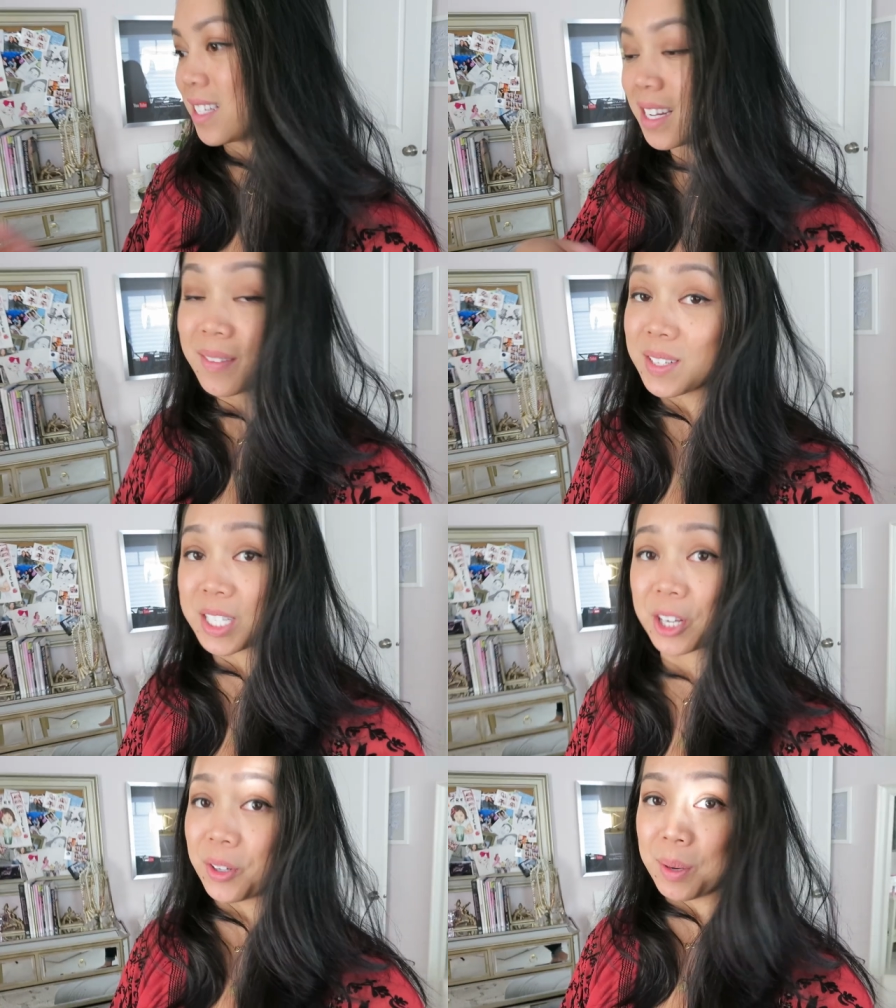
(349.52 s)
I didn't even
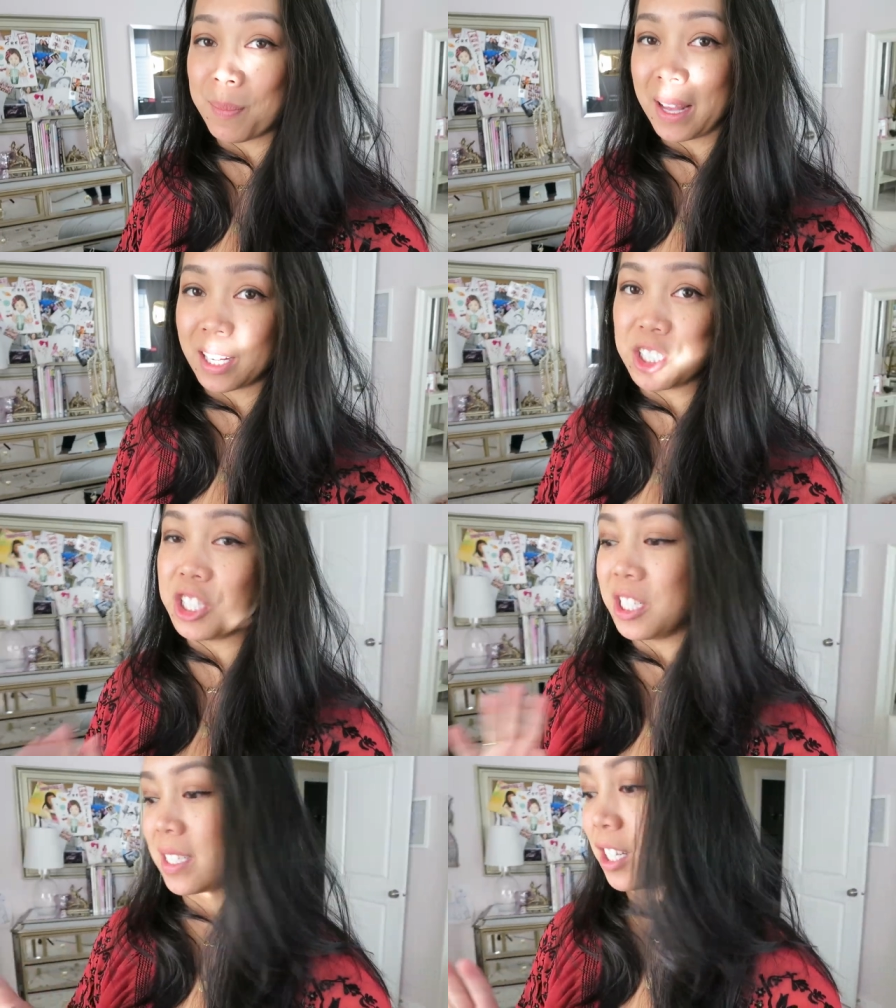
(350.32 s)
tuck her in bed because
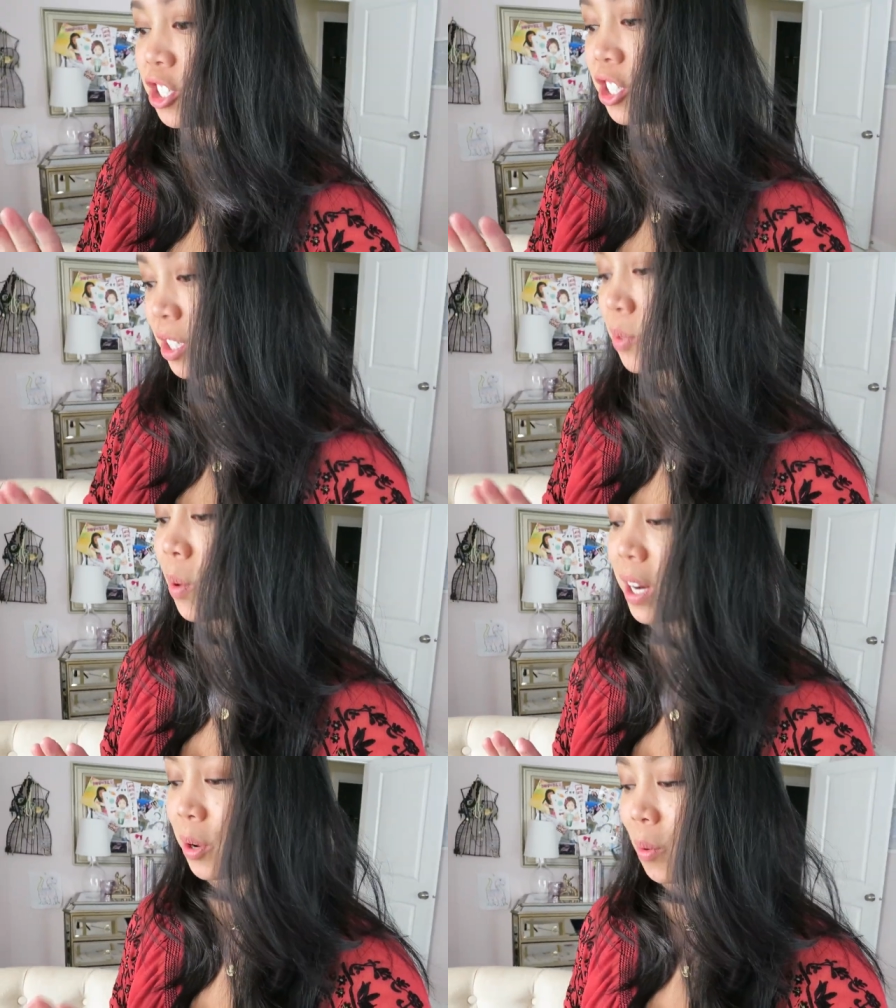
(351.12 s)
she said she
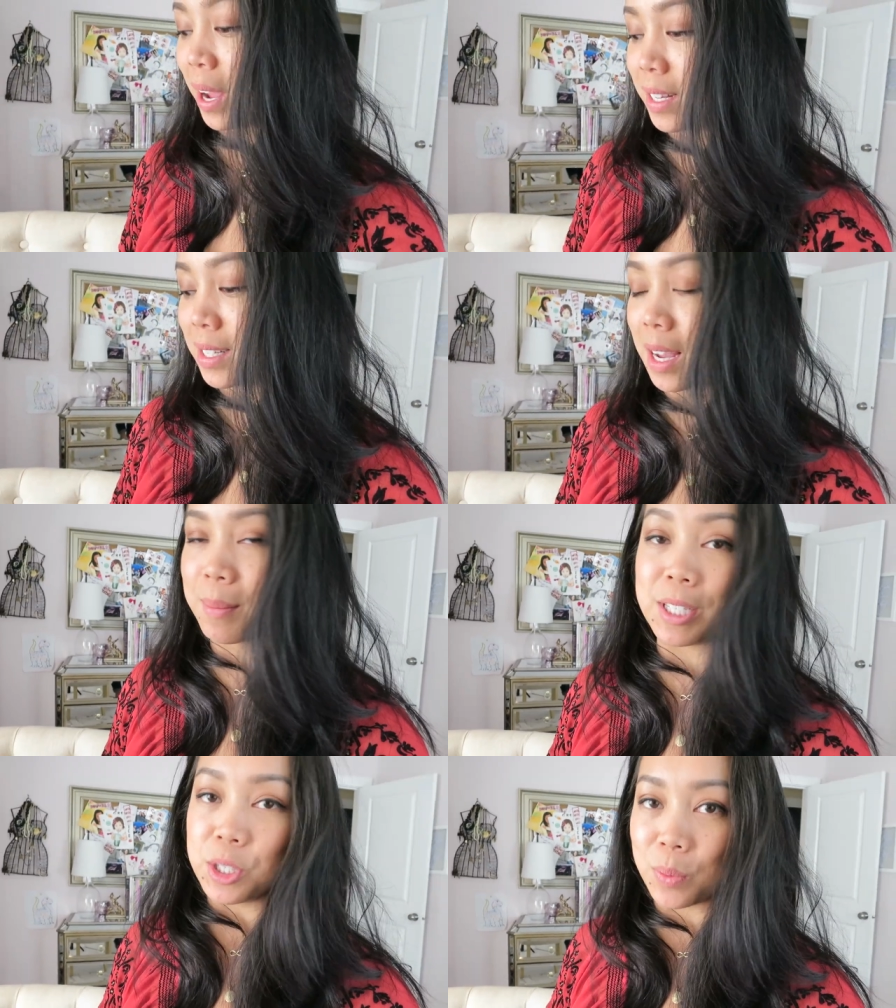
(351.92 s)
just wanted quiet
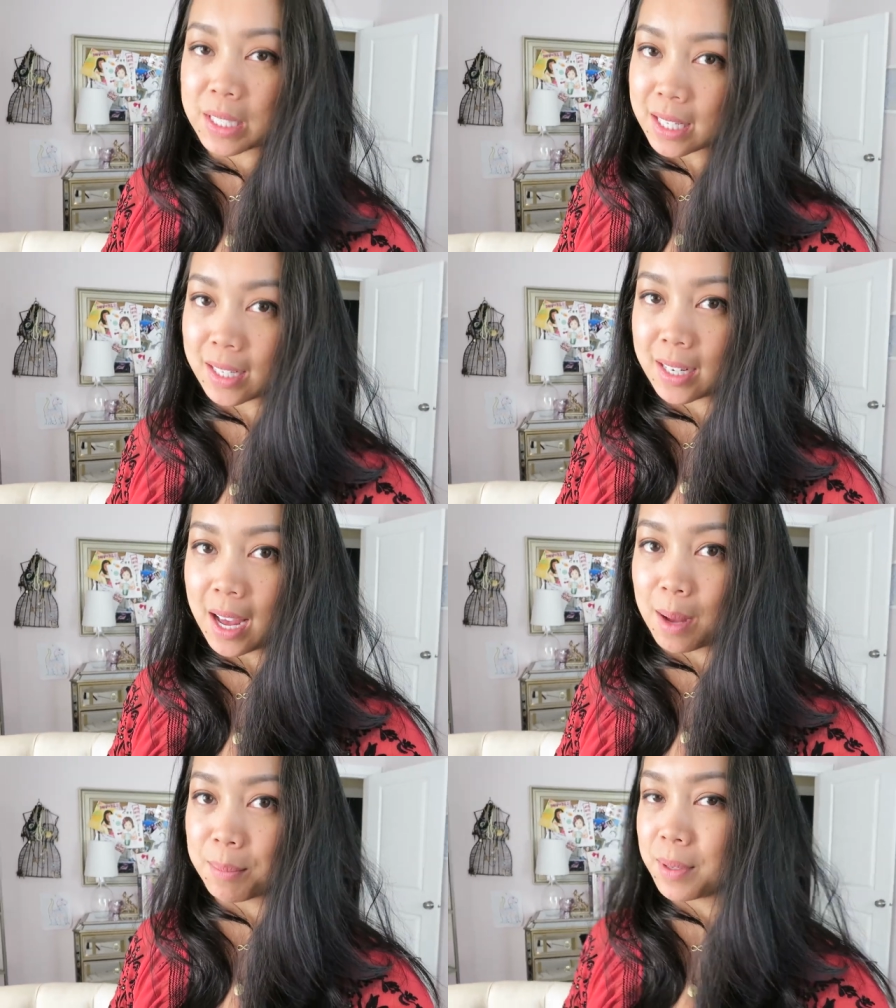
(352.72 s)
time and she wasn't gonna
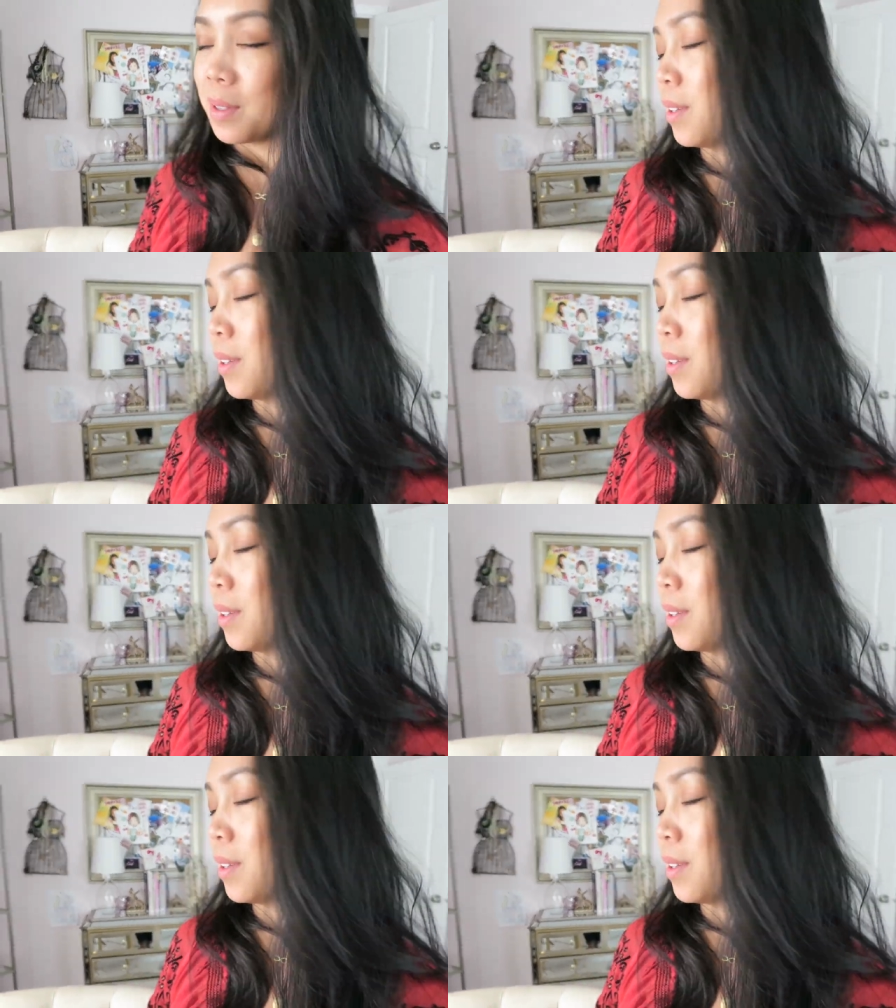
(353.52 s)
nap.